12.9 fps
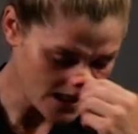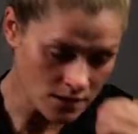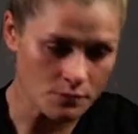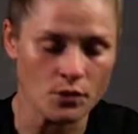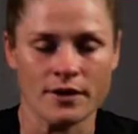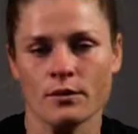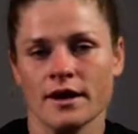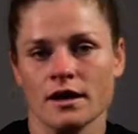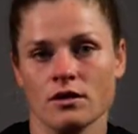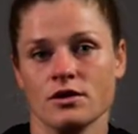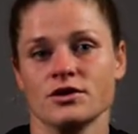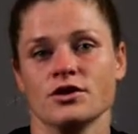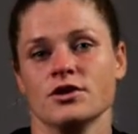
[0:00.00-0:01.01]
to the point where a
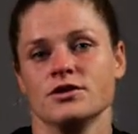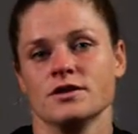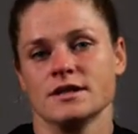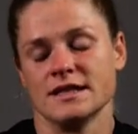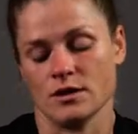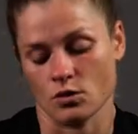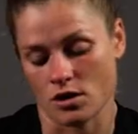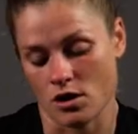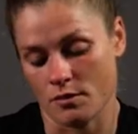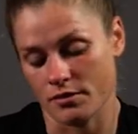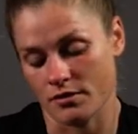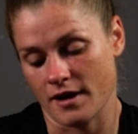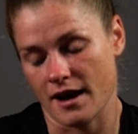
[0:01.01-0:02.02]
lot of surgeons didn't want to
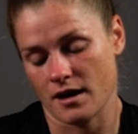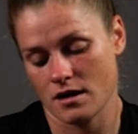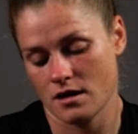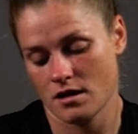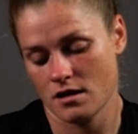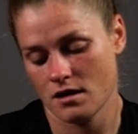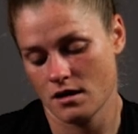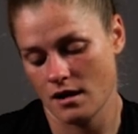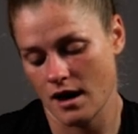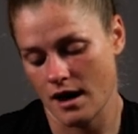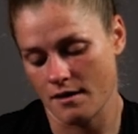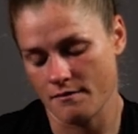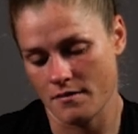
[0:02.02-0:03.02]
operate.
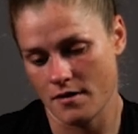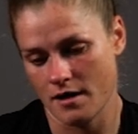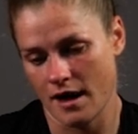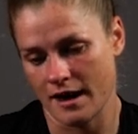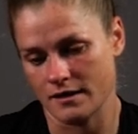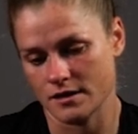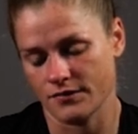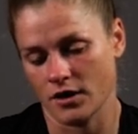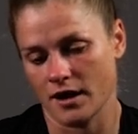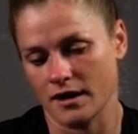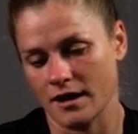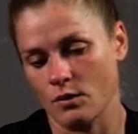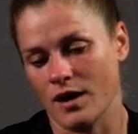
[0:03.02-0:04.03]
Um, and
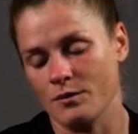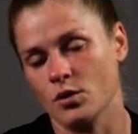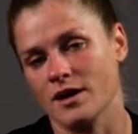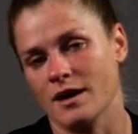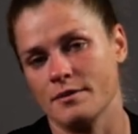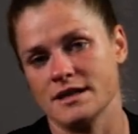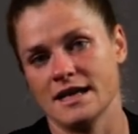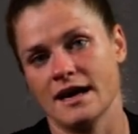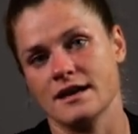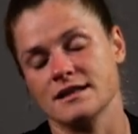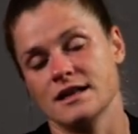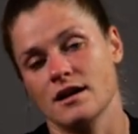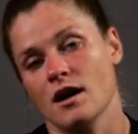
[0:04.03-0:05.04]
finally, one put up his
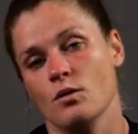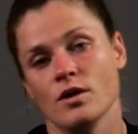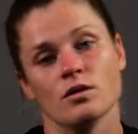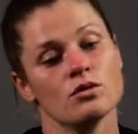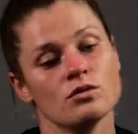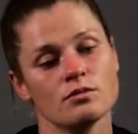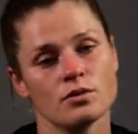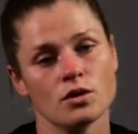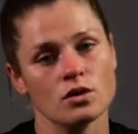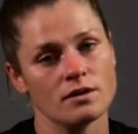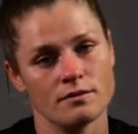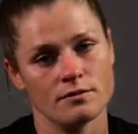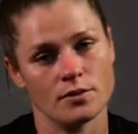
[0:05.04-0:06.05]
hand and said, "I will
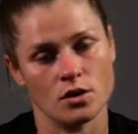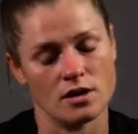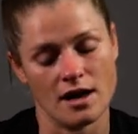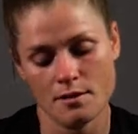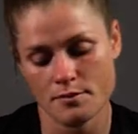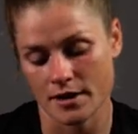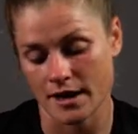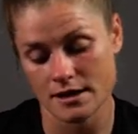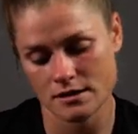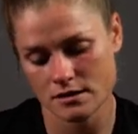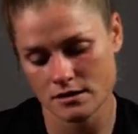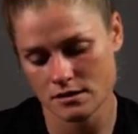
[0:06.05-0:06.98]
pull pull up," but